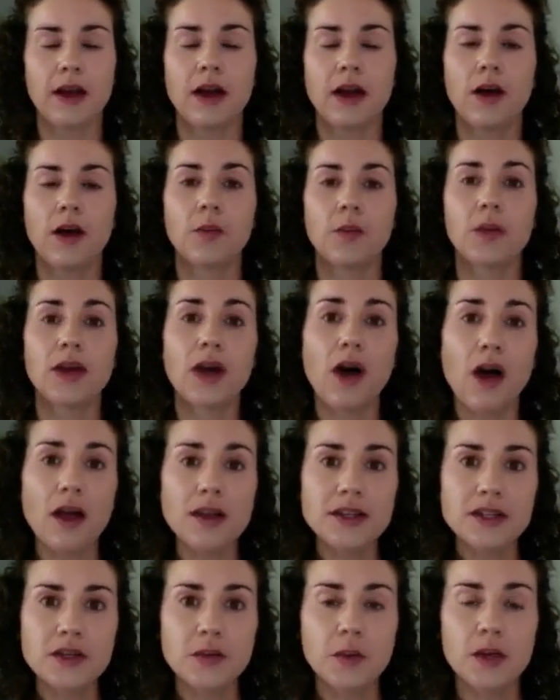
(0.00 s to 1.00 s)
We
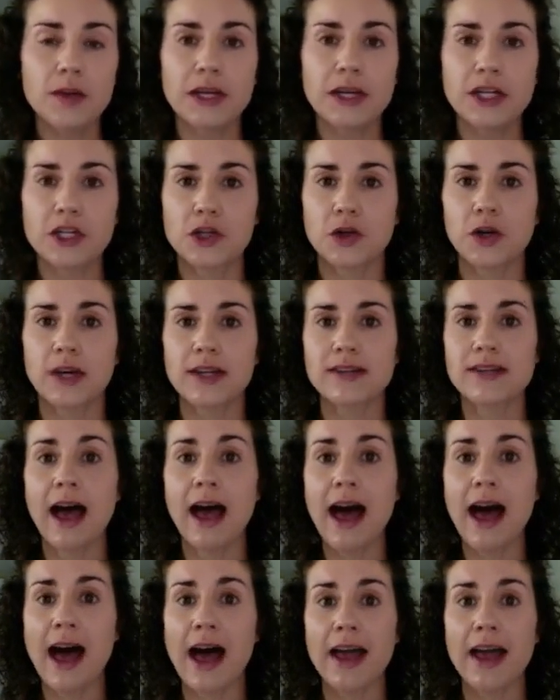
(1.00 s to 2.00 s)
also want to make sure it's
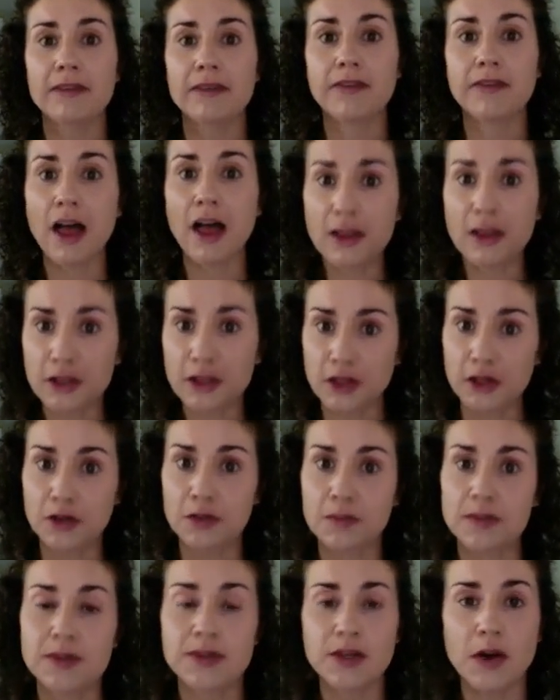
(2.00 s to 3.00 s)
high
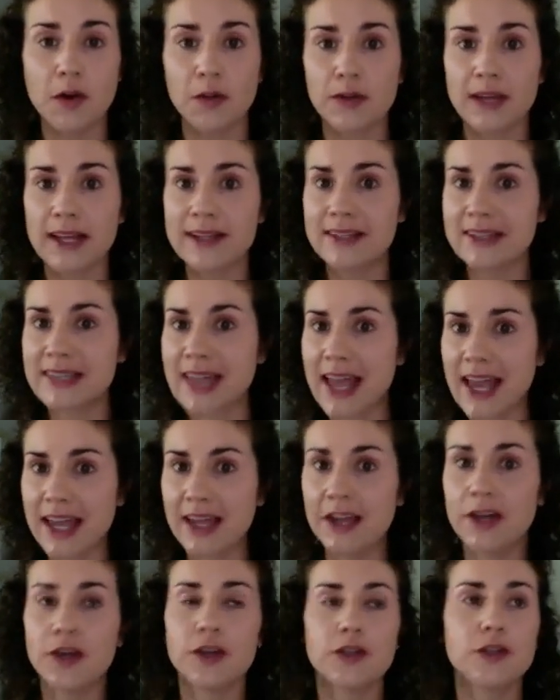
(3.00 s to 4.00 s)
volume. So let's
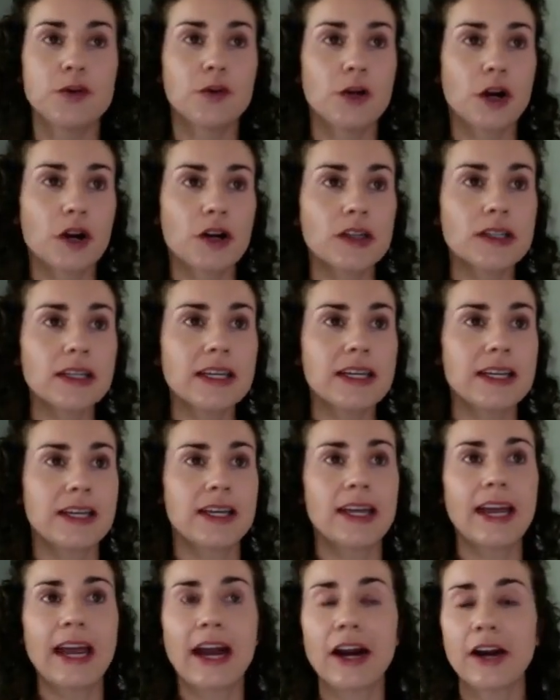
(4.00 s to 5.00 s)
say you currently can
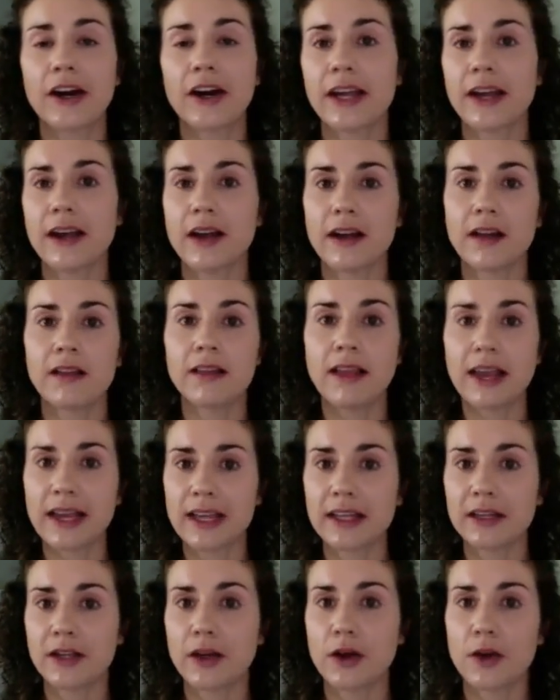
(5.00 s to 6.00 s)
carry a
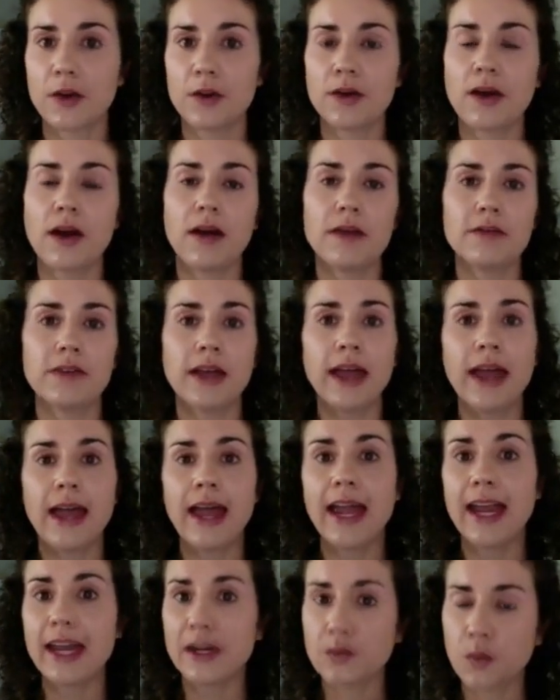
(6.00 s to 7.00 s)
client load of
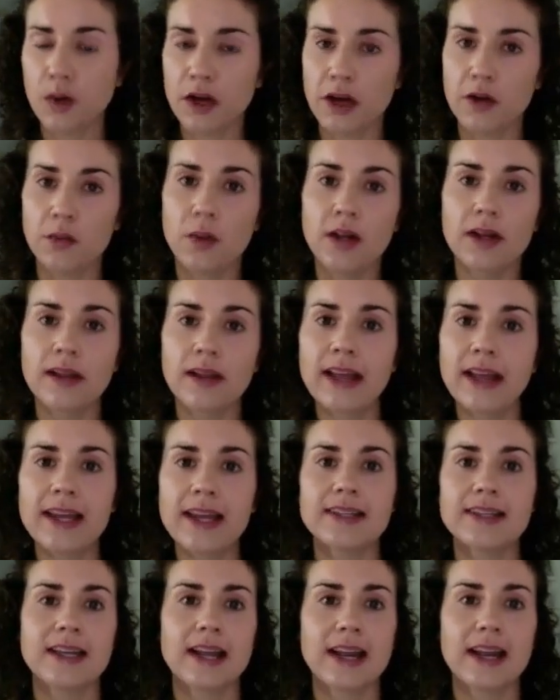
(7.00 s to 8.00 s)
8 one-on-one
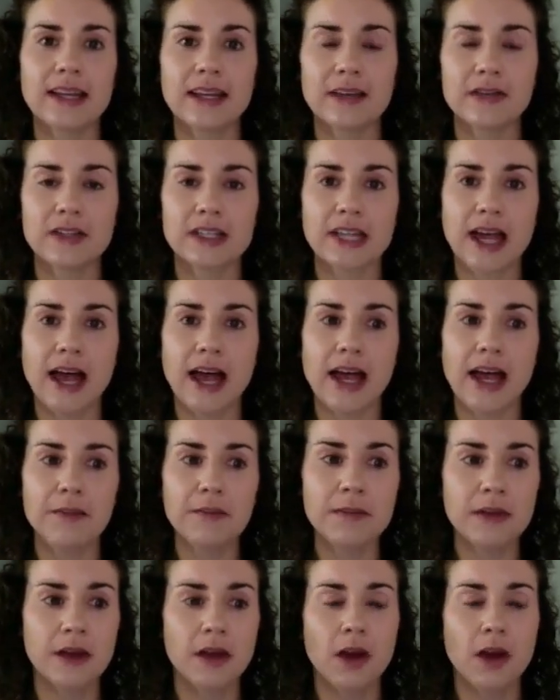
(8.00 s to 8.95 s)
clients at any given time.